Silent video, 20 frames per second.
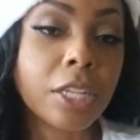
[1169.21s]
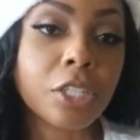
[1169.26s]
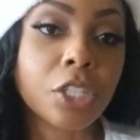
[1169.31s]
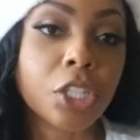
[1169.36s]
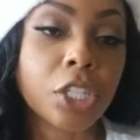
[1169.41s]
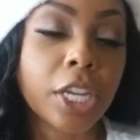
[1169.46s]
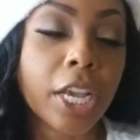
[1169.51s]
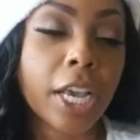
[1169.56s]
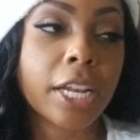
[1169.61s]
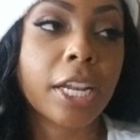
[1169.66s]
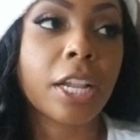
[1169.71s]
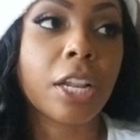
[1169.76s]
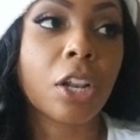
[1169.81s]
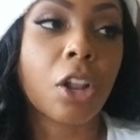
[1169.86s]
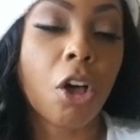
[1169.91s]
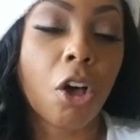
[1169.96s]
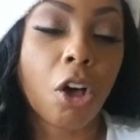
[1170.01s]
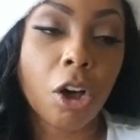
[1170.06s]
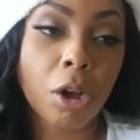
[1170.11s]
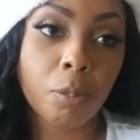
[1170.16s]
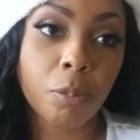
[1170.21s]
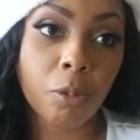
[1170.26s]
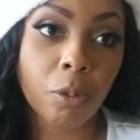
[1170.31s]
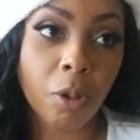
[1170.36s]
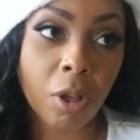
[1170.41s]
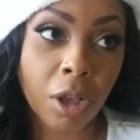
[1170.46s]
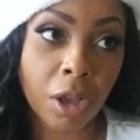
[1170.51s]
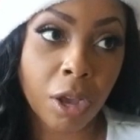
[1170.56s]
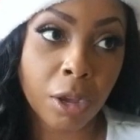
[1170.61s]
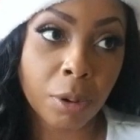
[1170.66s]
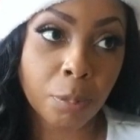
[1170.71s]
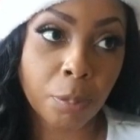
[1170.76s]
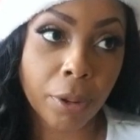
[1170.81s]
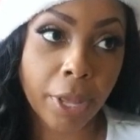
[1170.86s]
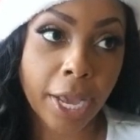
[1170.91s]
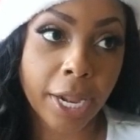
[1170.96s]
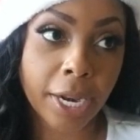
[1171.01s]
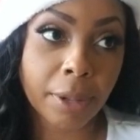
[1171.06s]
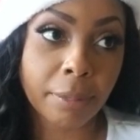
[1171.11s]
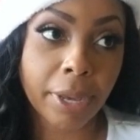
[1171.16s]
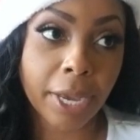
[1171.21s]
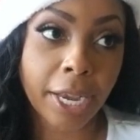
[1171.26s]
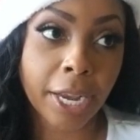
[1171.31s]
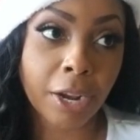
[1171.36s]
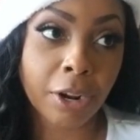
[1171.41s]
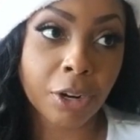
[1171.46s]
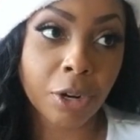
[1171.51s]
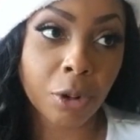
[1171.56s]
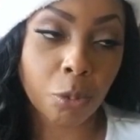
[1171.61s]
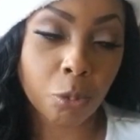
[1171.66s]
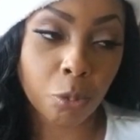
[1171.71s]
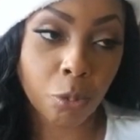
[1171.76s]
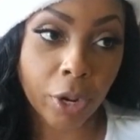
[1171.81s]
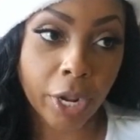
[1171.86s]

She had the long blonde platinum hair and